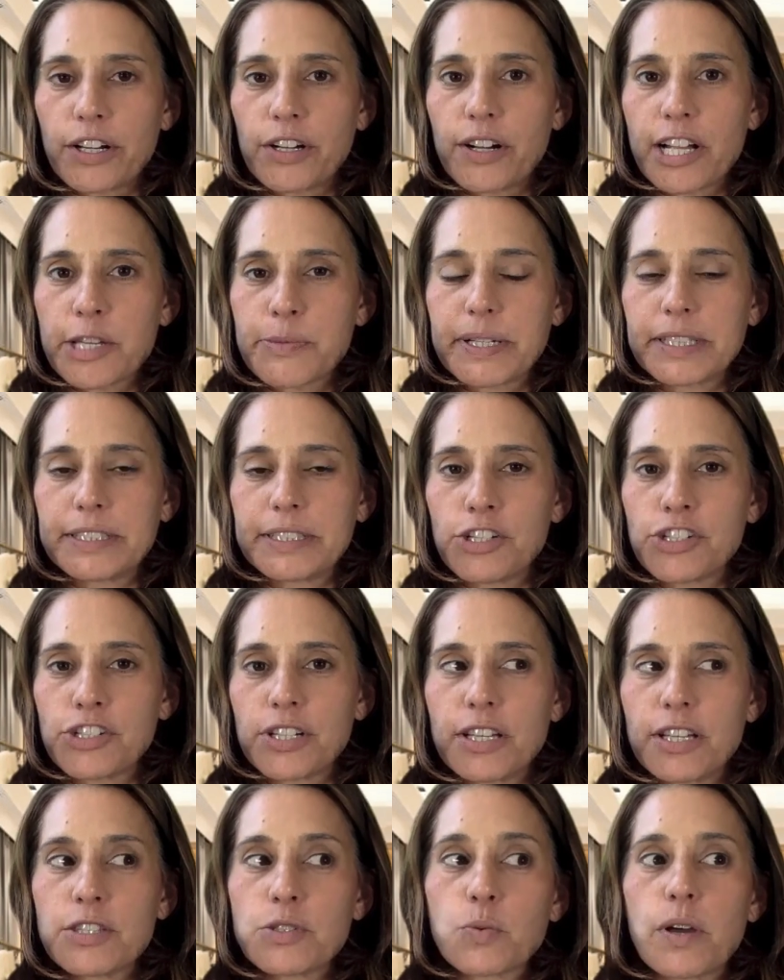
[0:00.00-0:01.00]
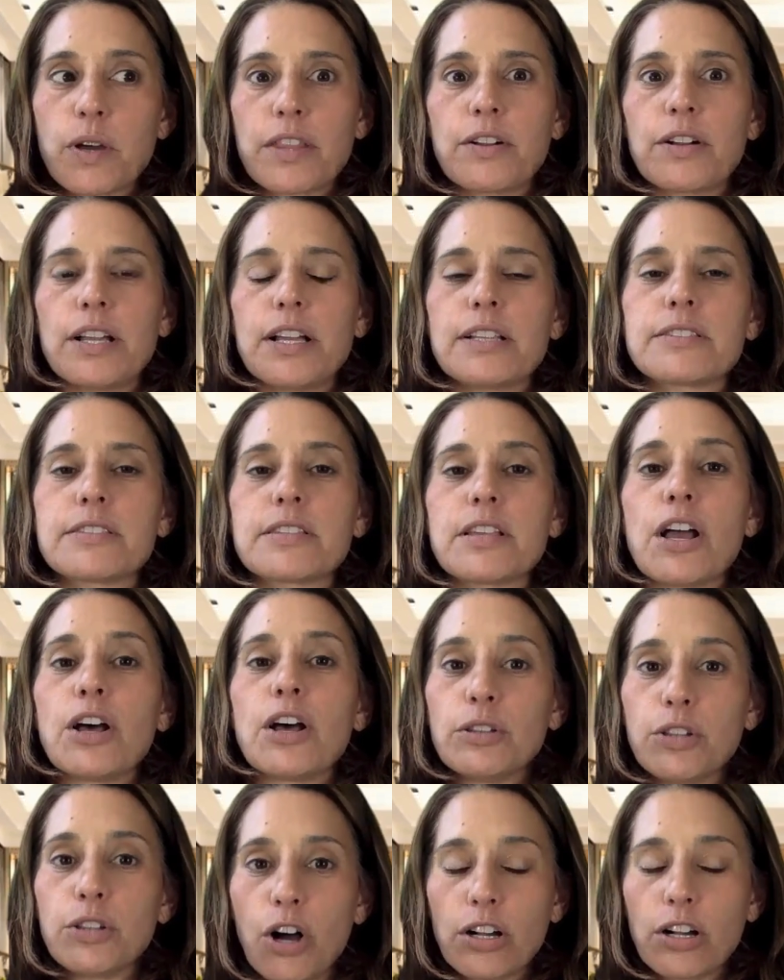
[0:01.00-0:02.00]
your expectation is, whether it's
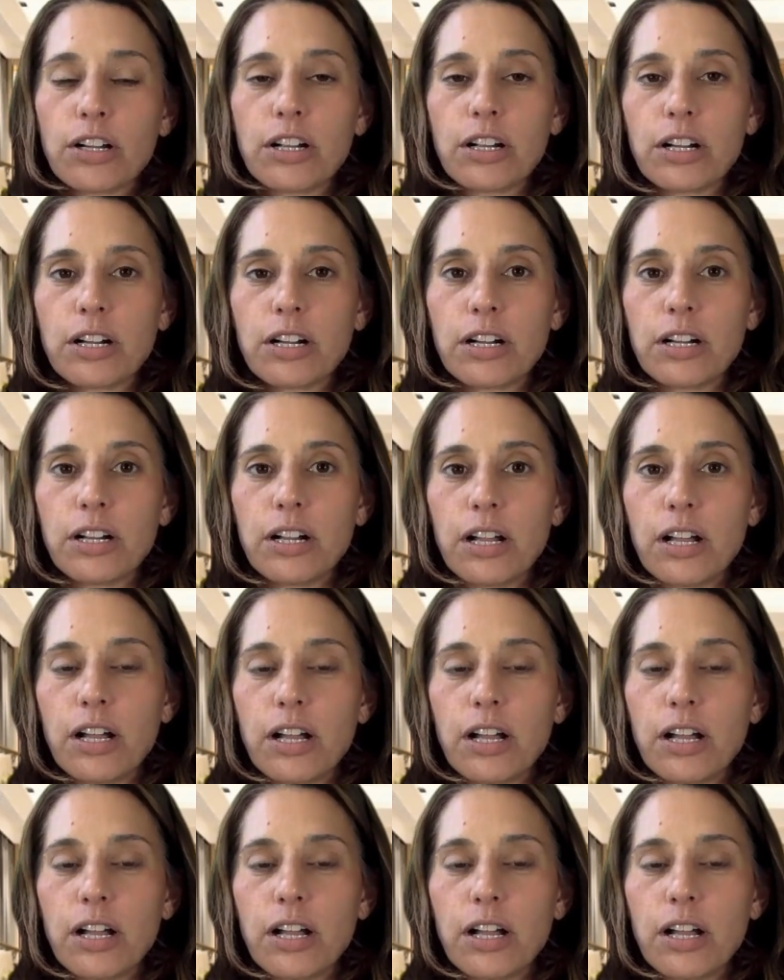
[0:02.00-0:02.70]
longer,